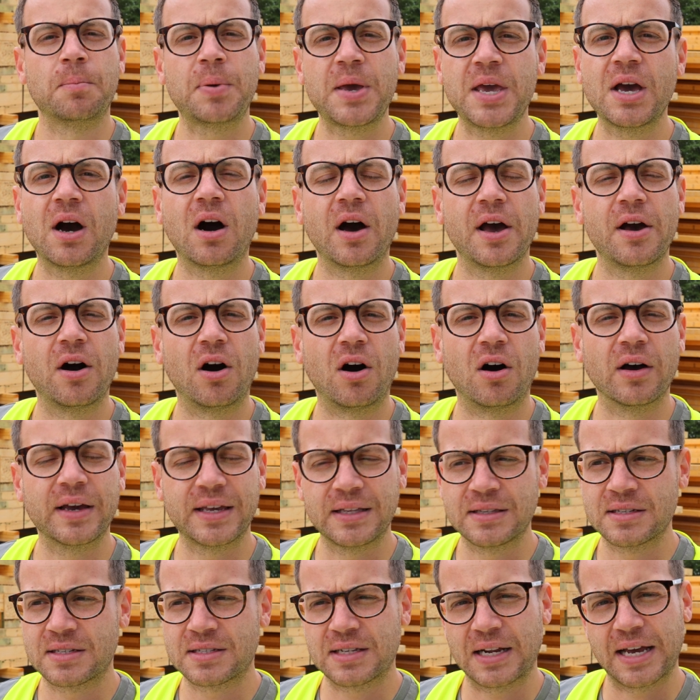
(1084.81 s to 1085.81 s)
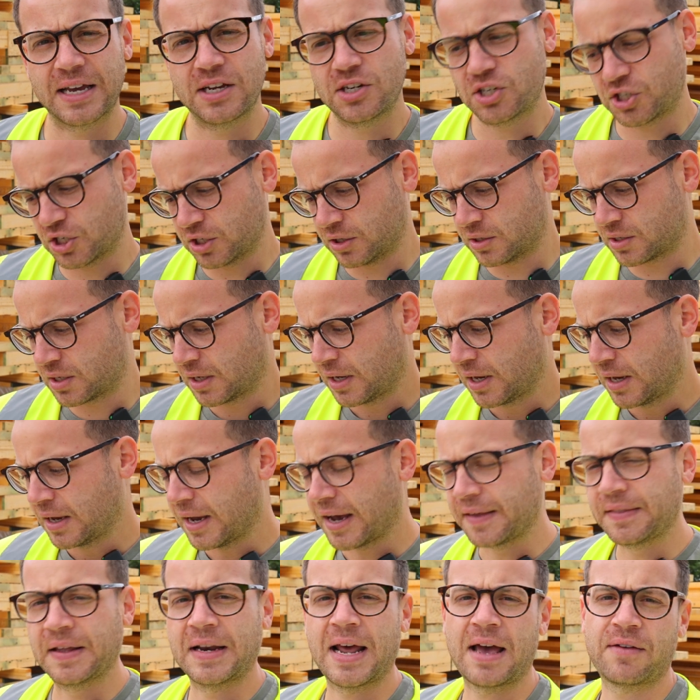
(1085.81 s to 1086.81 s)
PIR insulations,
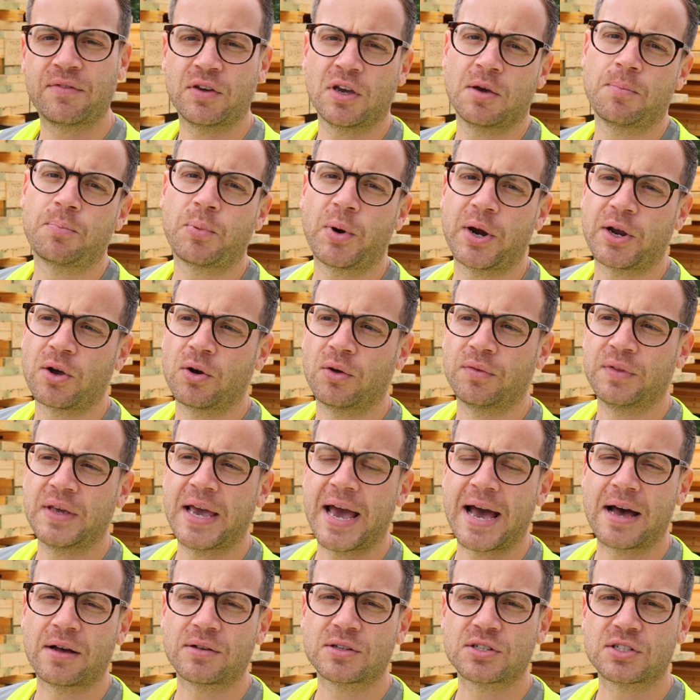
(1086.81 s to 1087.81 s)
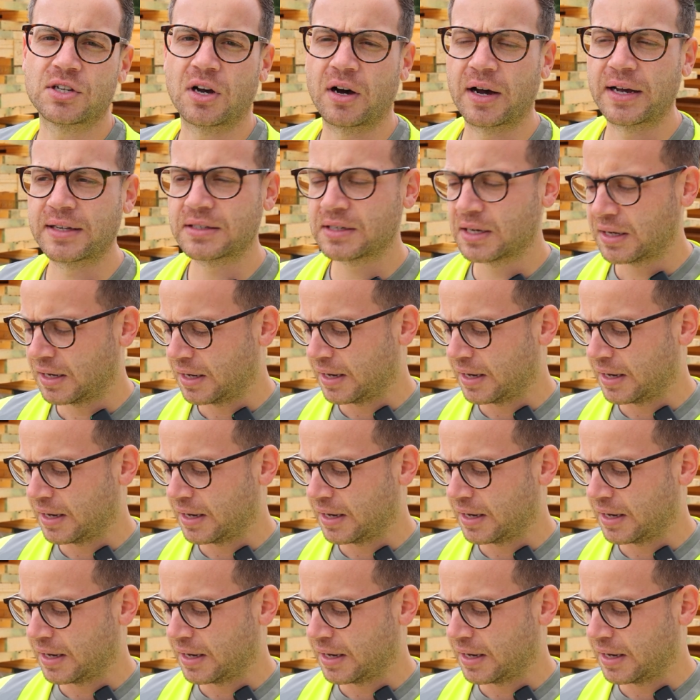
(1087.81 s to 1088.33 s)
and then having a brick on the outside.